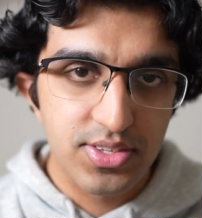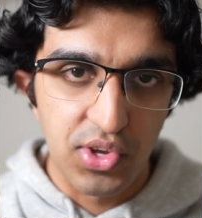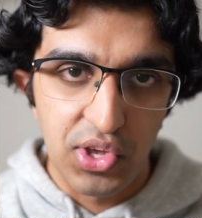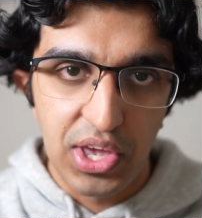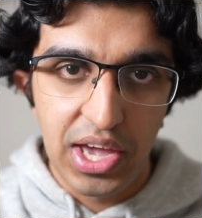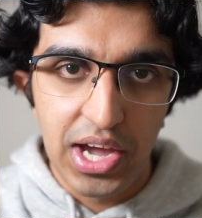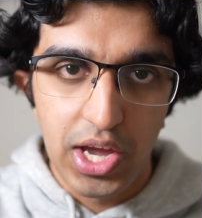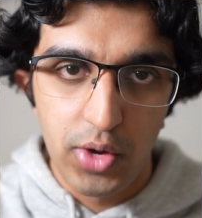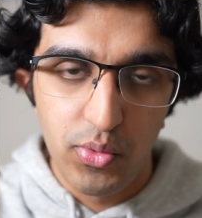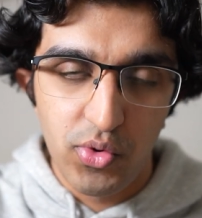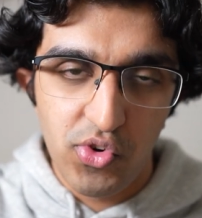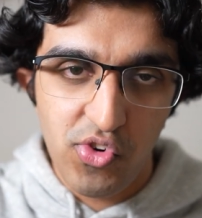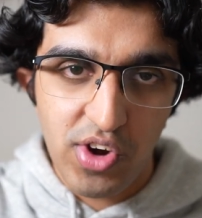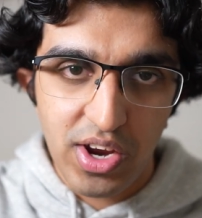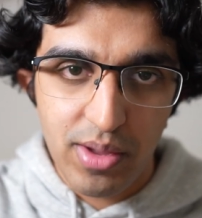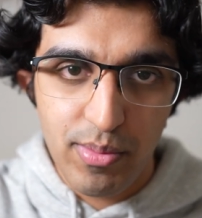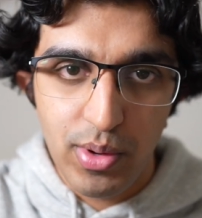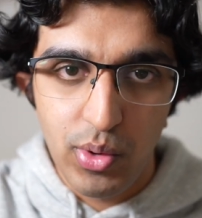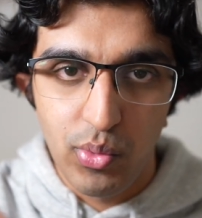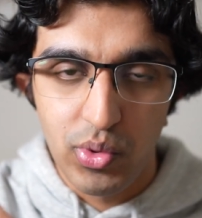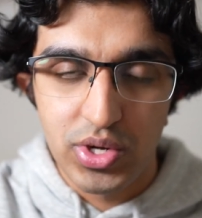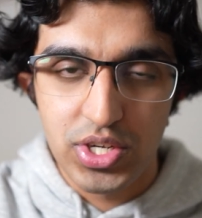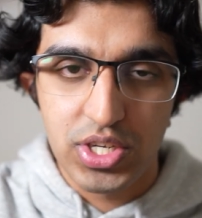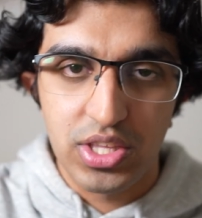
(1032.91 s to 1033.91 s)
So yeah, I would
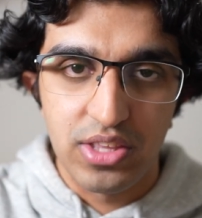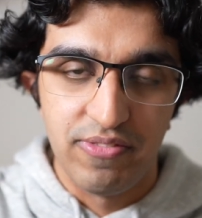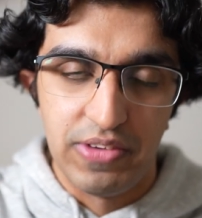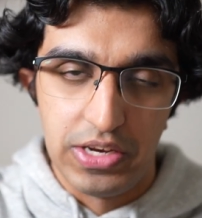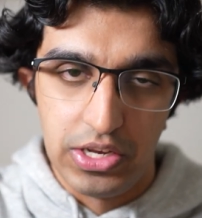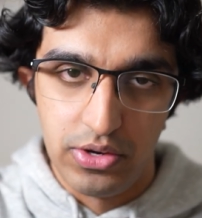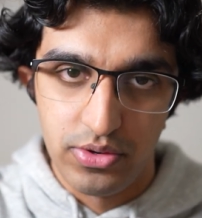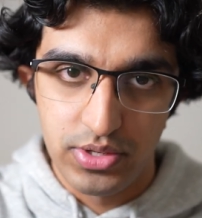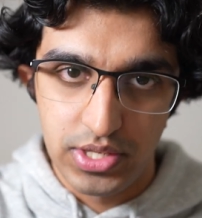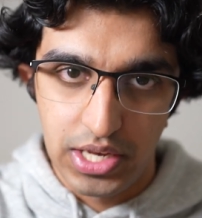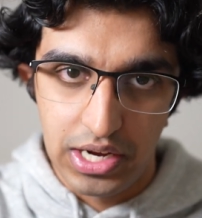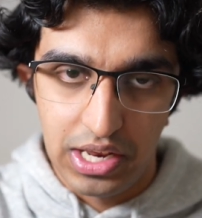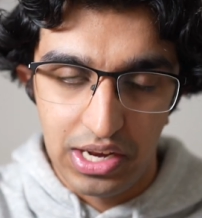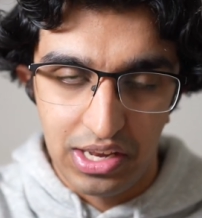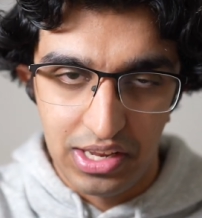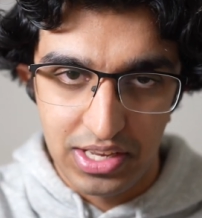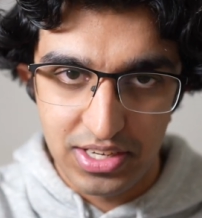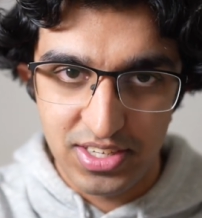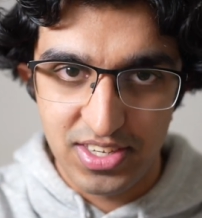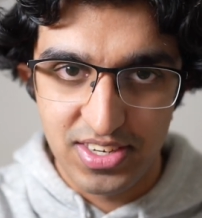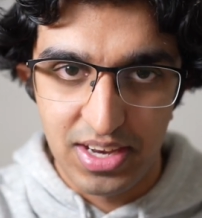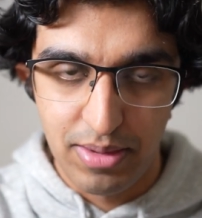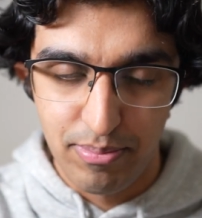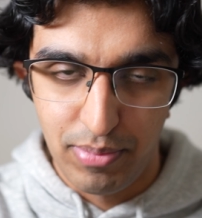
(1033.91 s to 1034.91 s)
recommend watching the videos that I
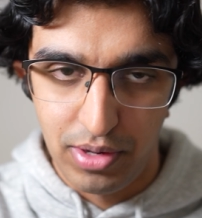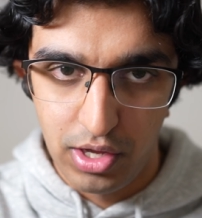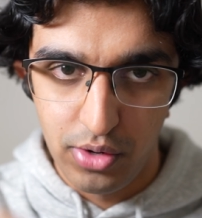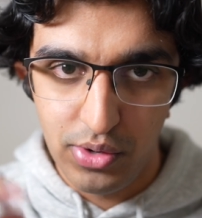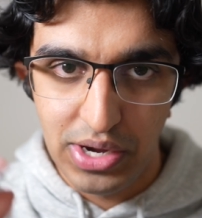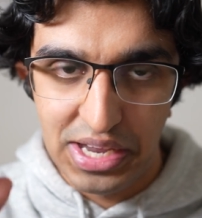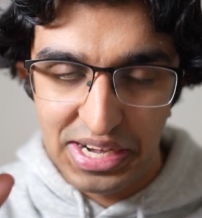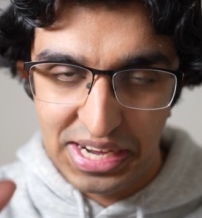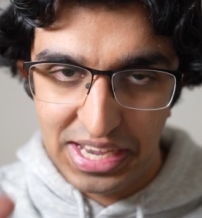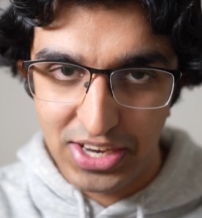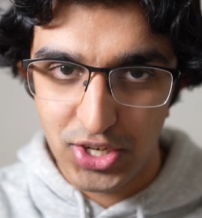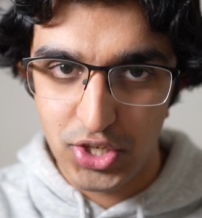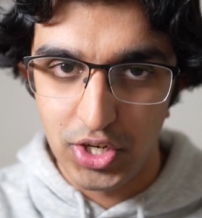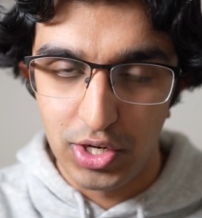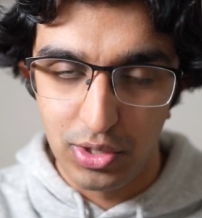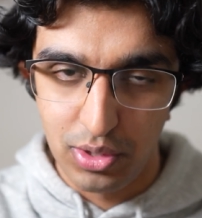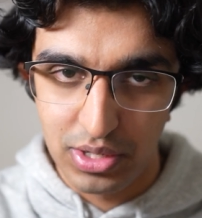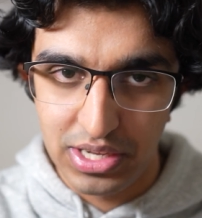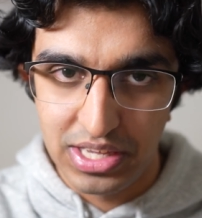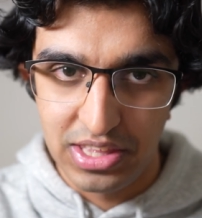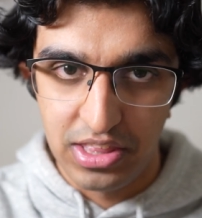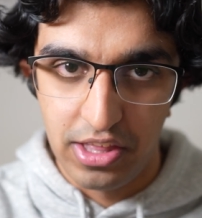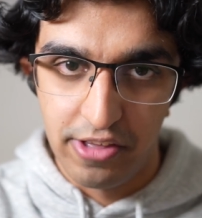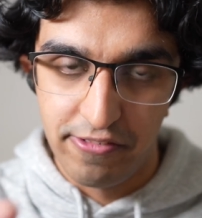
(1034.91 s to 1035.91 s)
linked down below and actually
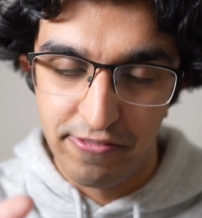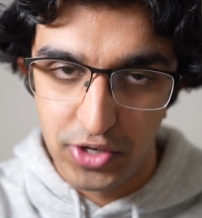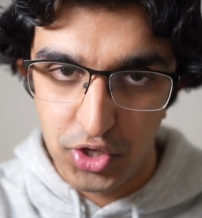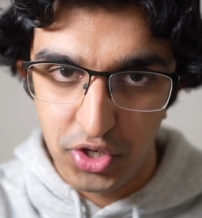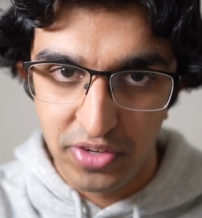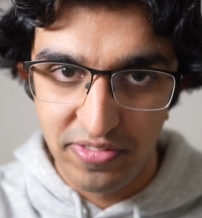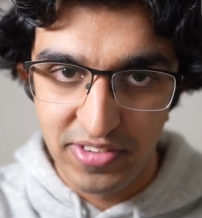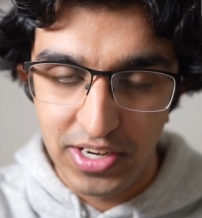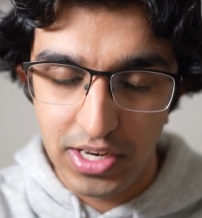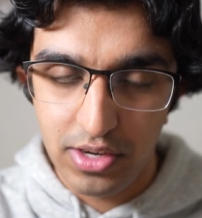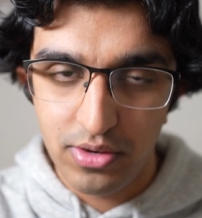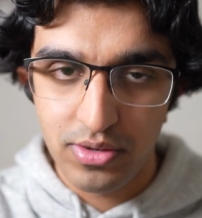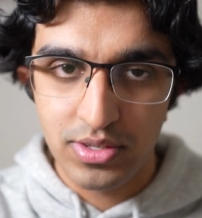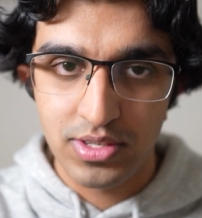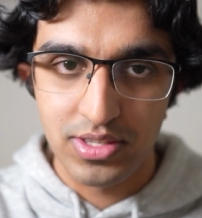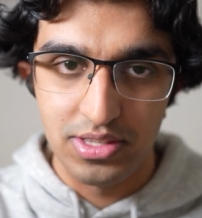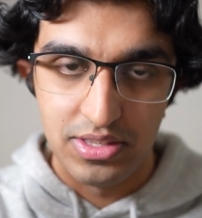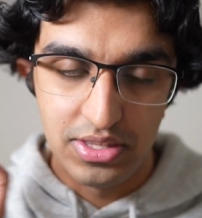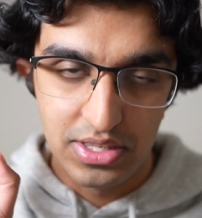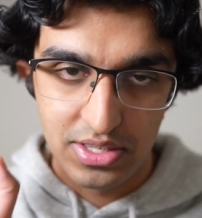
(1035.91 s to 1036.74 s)
look in the official videos.